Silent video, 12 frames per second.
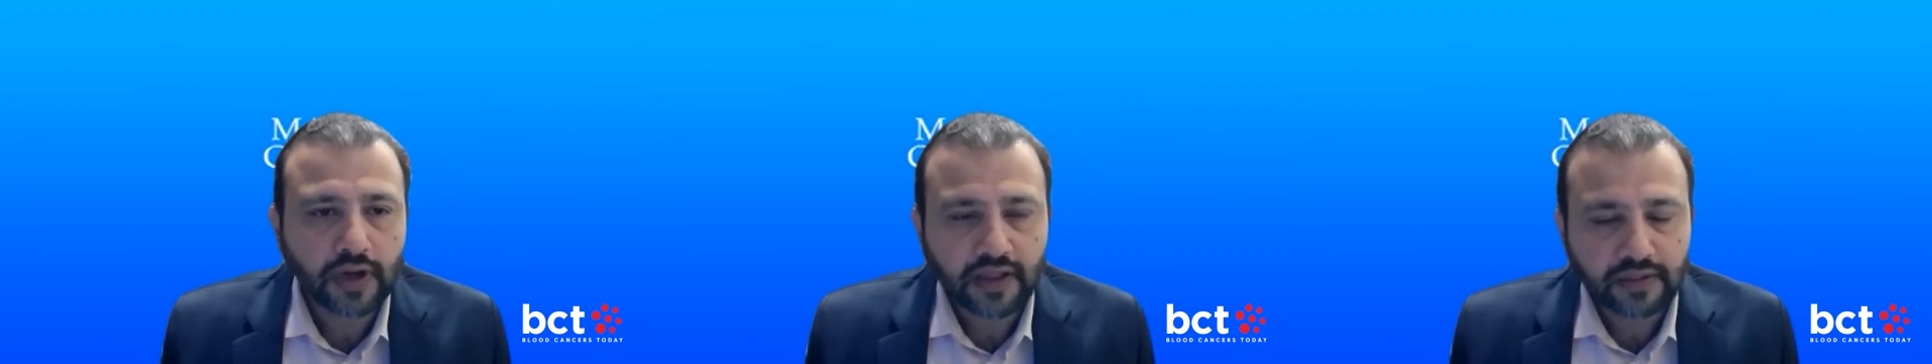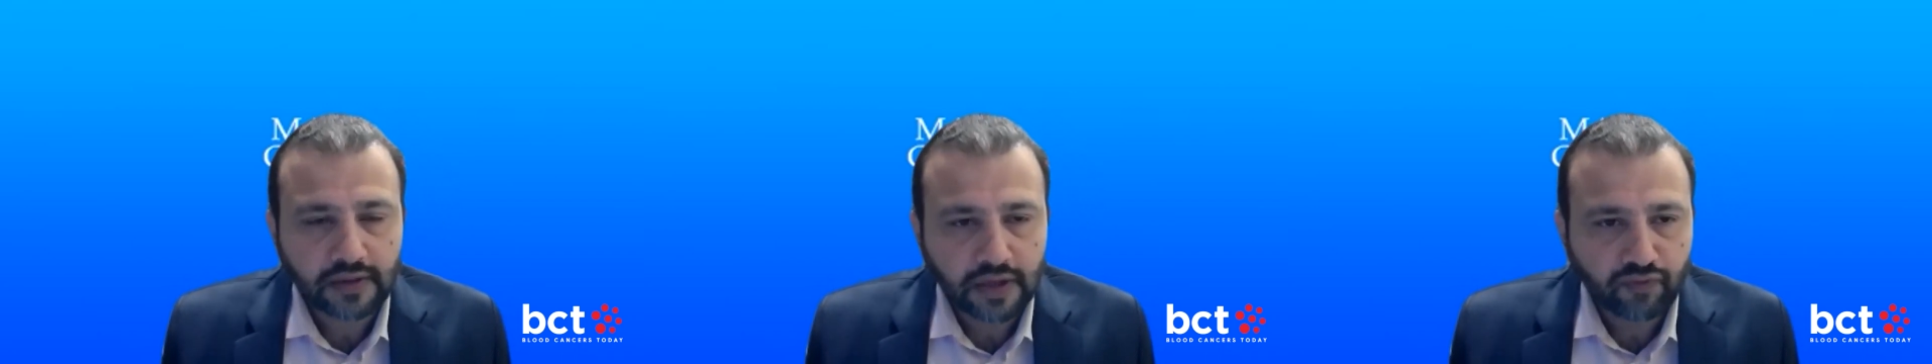
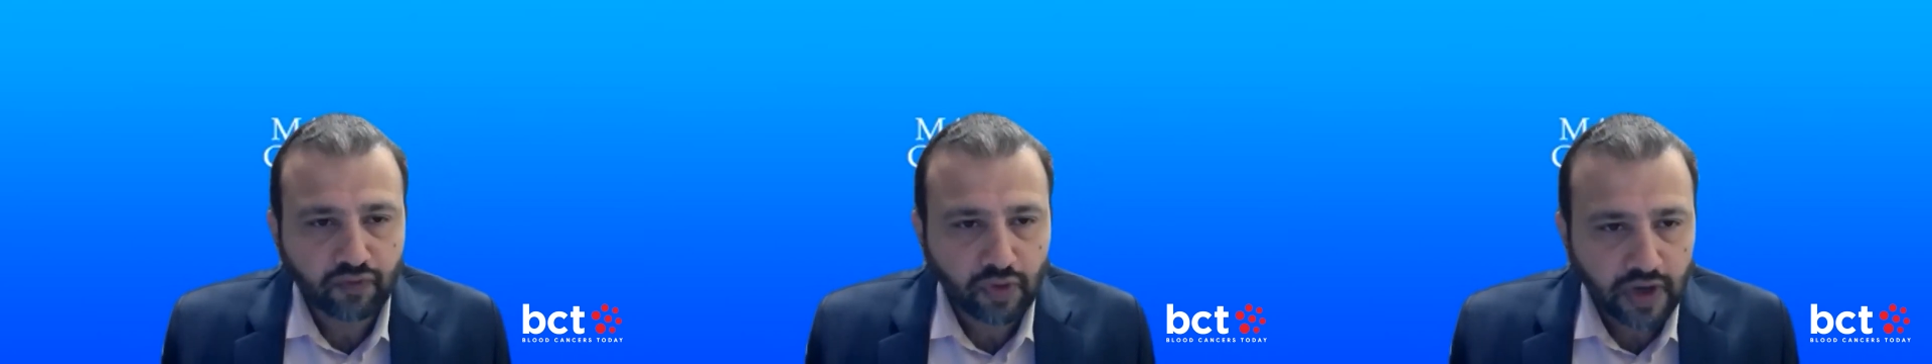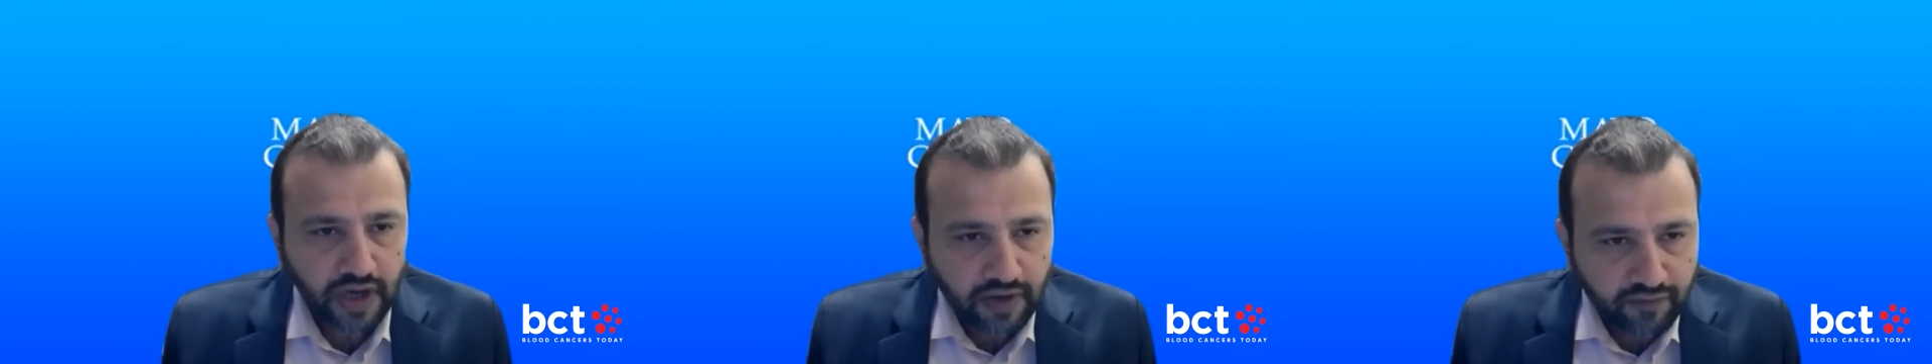
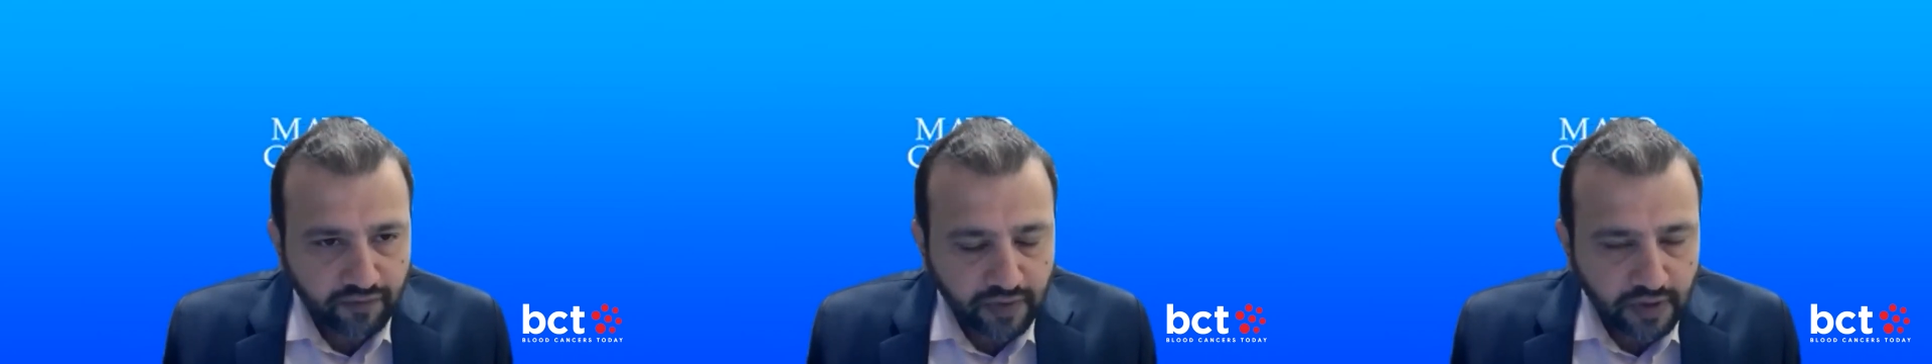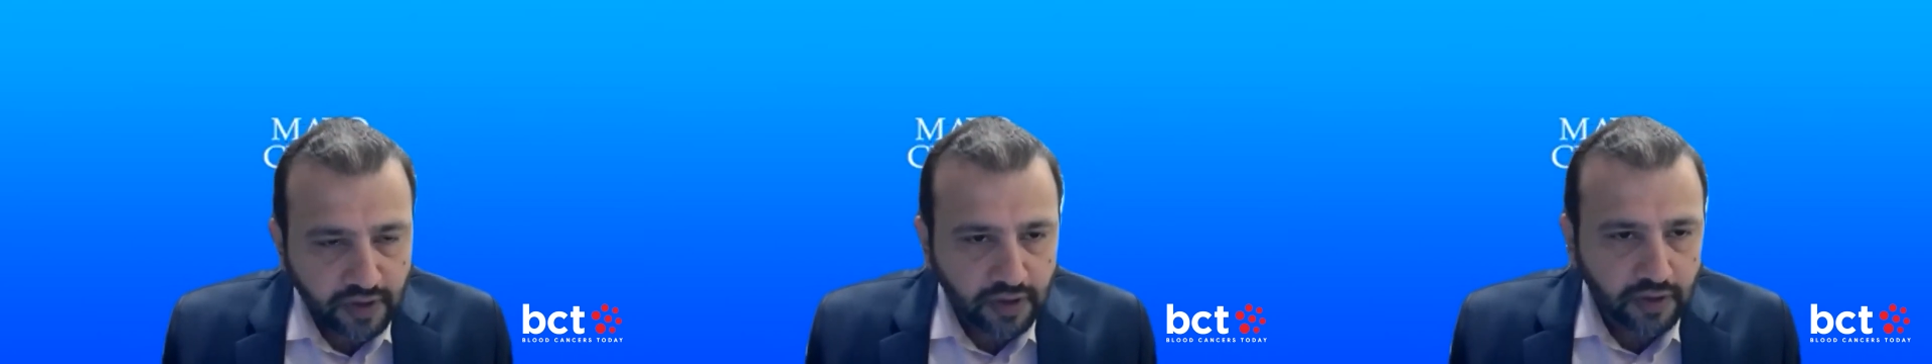S34F,
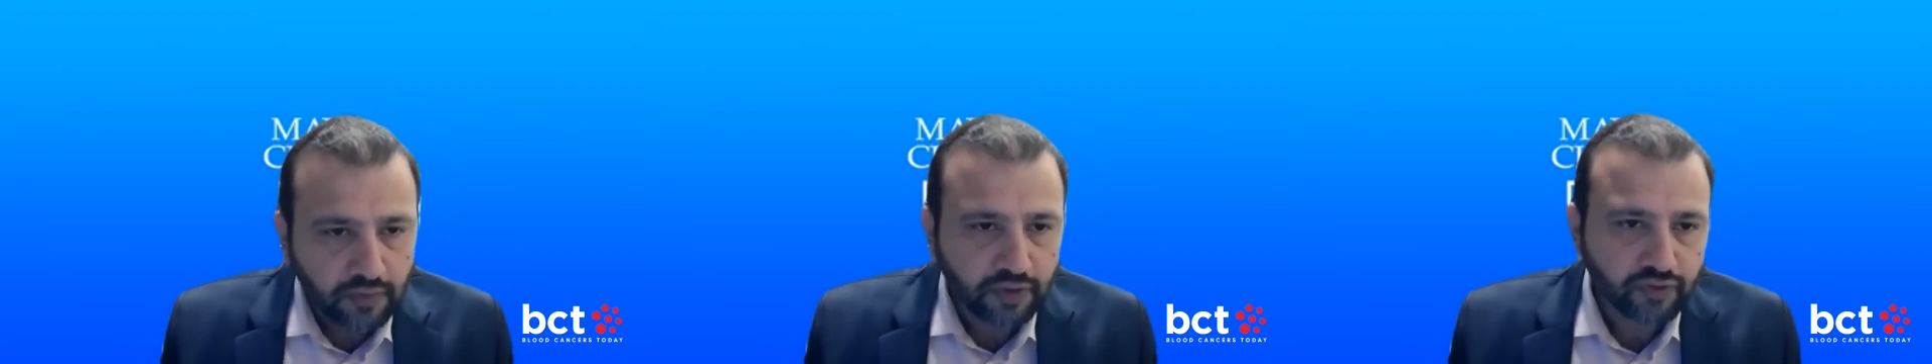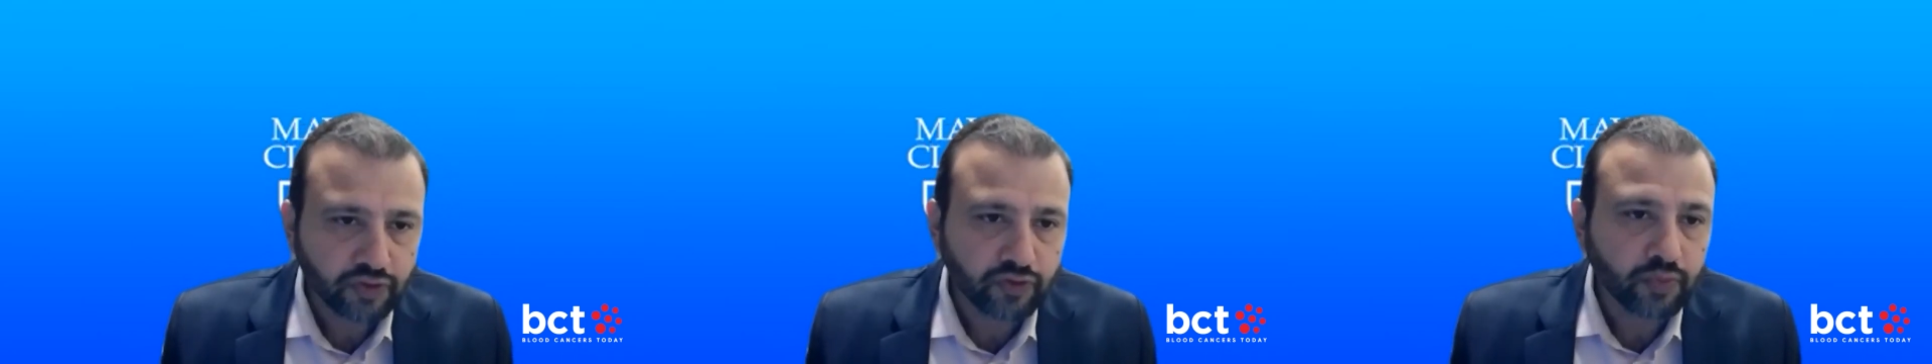
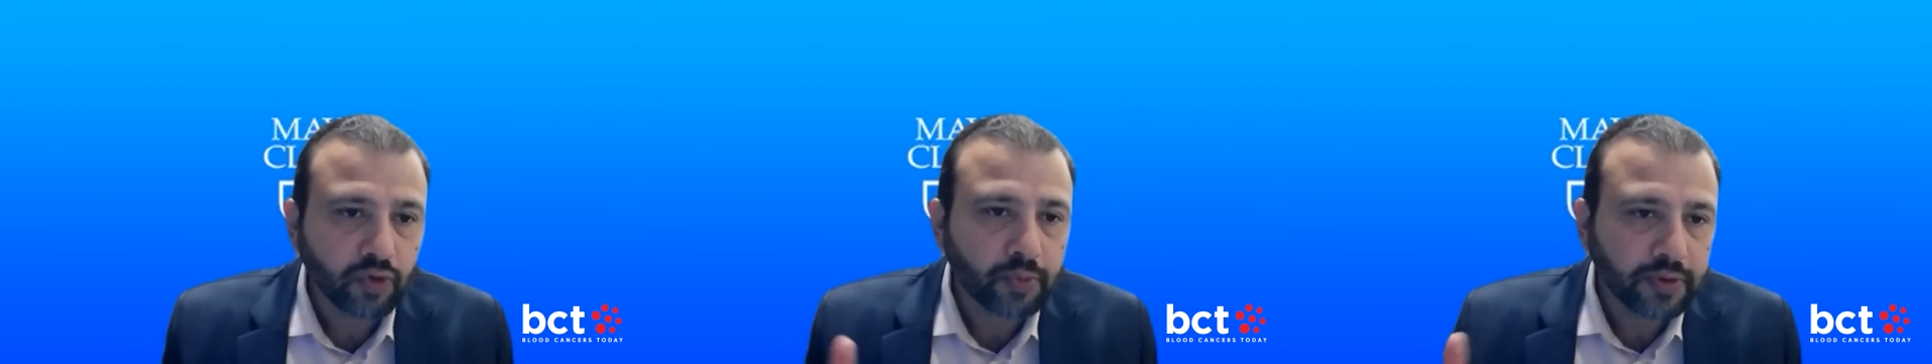which was more